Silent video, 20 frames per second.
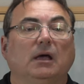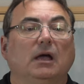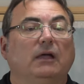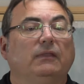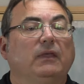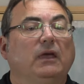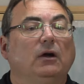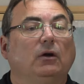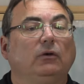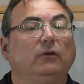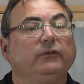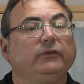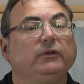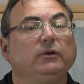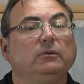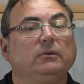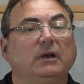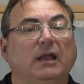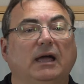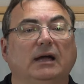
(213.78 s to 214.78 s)
And they
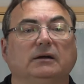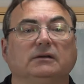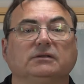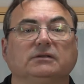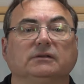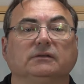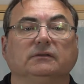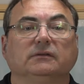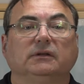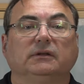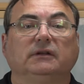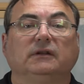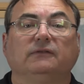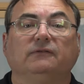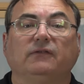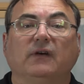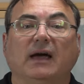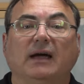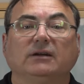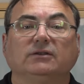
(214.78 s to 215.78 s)
also announced the de
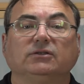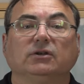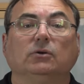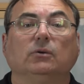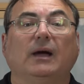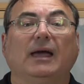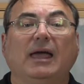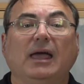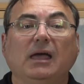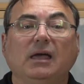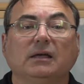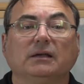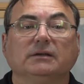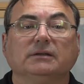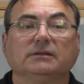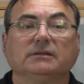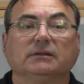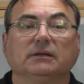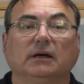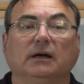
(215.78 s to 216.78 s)
facto
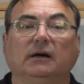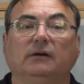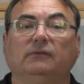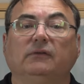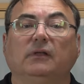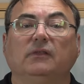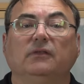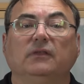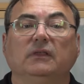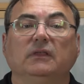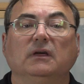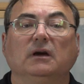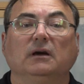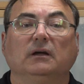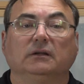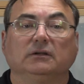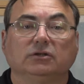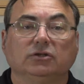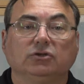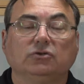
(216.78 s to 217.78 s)
end of
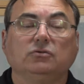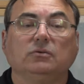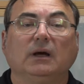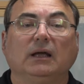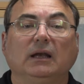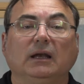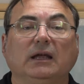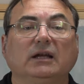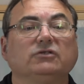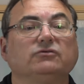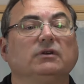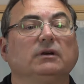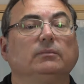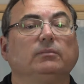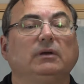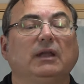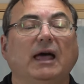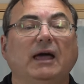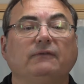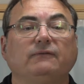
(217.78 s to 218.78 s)
the two
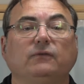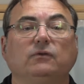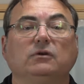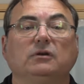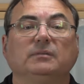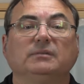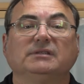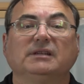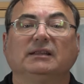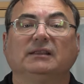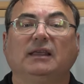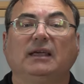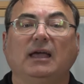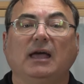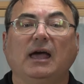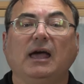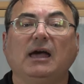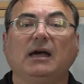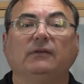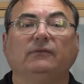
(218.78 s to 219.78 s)
electric platforms that they
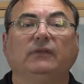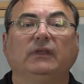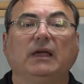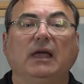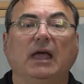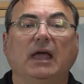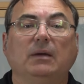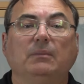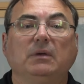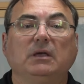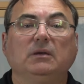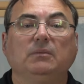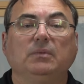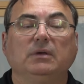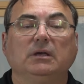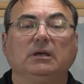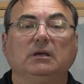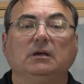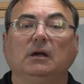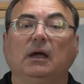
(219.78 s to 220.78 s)
have, the
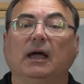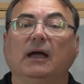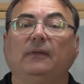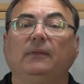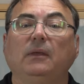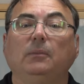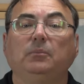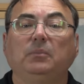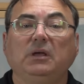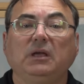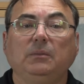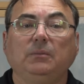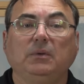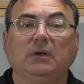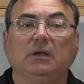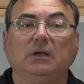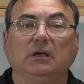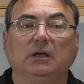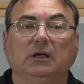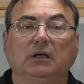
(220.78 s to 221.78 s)
MEB and the
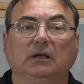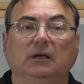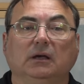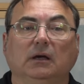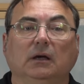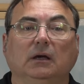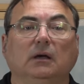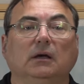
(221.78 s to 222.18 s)
PPE.